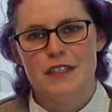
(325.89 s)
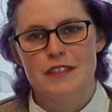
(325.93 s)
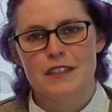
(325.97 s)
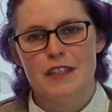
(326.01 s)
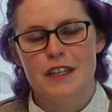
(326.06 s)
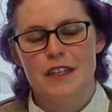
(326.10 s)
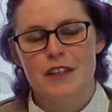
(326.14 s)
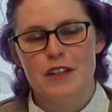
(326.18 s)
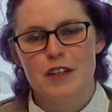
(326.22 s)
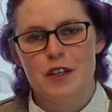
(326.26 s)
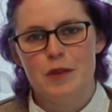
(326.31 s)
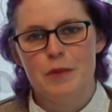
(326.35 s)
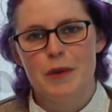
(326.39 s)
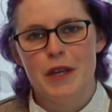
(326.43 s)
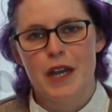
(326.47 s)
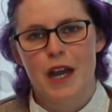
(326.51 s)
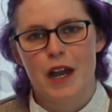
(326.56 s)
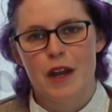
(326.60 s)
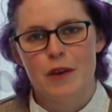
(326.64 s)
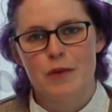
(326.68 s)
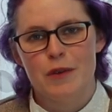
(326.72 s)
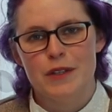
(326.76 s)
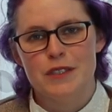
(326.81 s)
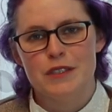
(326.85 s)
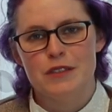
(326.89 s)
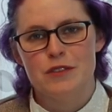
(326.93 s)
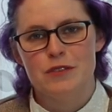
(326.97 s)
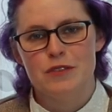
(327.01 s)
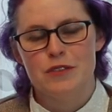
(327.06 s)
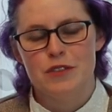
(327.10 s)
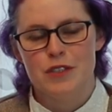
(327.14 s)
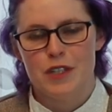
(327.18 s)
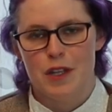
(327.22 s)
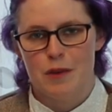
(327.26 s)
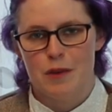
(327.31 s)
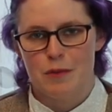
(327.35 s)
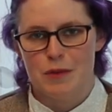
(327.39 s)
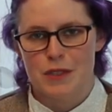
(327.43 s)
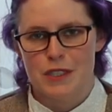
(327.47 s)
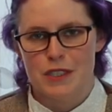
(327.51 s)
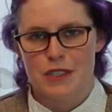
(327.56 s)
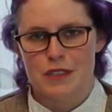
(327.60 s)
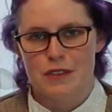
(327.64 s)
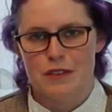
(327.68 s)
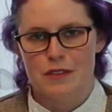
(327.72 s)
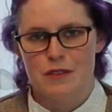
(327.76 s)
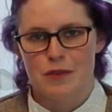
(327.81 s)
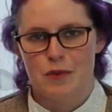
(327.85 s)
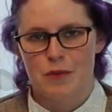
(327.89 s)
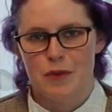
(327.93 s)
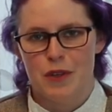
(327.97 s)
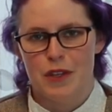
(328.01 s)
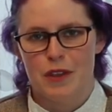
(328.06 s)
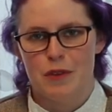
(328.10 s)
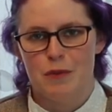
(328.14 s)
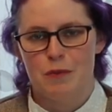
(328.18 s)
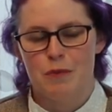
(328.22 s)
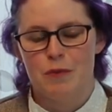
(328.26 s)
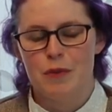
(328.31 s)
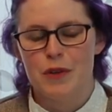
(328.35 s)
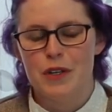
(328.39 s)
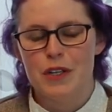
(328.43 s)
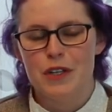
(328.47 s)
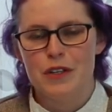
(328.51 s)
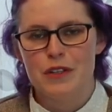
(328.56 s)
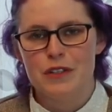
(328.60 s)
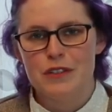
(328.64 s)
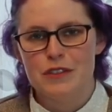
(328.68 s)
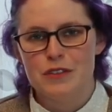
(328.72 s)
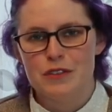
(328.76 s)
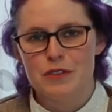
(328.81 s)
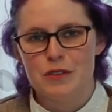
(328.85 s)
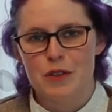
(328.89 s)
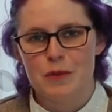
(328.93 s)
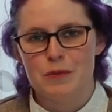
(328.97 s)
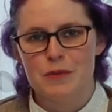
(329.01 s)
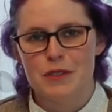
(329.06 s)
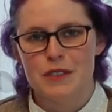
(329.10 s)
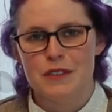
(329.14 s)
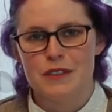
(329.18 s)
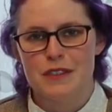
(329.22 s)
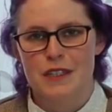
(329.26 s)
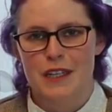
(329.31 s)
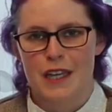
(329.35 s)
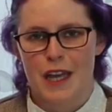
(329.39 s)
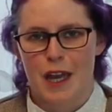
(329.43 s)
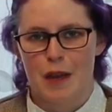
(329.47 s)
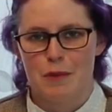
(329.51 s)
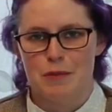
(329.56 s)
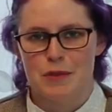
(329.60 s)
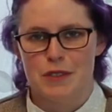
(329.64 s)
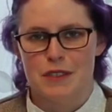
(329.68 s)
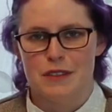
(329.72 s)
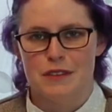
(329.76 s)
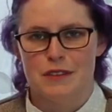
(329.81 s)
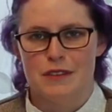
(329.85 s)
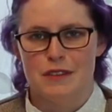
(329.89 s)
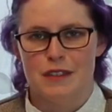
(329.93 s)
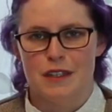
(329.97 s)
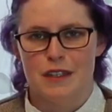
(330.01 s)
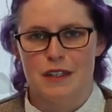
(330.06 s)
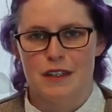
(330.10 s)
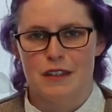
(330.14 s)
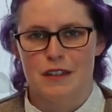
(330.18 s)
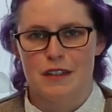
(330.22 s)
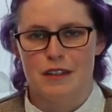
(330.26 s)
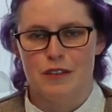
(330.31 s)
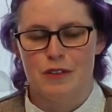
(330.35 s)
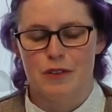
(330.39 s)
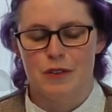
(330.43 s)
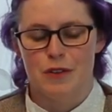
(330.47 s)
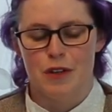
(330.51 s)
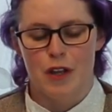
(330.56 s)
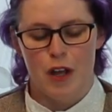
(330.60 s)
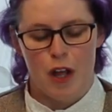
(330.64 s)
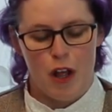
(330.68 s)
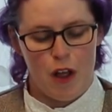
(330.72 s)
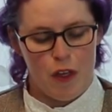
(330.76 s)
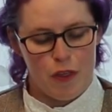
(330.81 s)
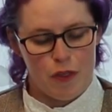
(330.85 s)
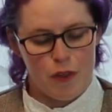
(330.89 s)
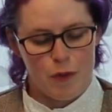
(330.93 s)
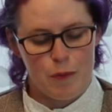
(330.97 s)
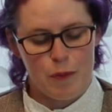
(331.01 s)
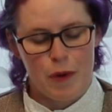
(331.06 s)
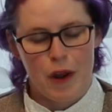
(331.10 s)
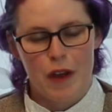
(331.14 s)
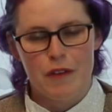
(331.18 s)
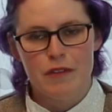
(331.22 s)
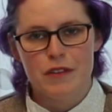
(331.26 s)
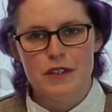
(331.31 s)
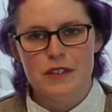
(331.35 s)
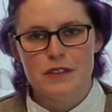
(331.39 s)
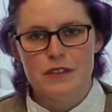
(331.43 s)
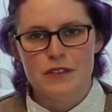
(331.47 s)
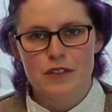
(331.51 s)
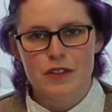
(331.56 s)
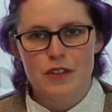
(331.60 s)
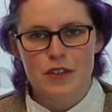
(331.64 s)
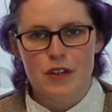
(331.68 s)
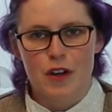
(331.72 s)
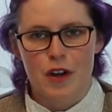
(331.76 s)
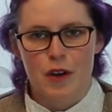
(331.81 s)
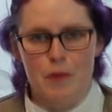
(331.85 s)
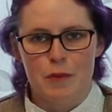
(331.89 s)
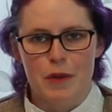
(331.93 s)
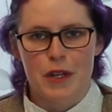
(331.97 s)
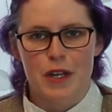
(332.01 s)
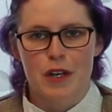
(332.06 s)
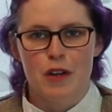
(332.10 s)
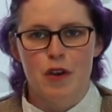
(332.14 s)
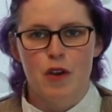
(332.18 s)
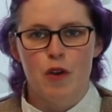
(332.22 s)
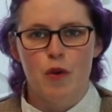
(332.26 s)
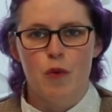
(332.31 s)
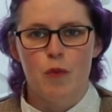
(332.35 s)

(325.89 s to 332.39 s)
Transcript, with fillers: it's likely to be high-resolution images with pretty good descriptions and captions that include the provenance of the garment,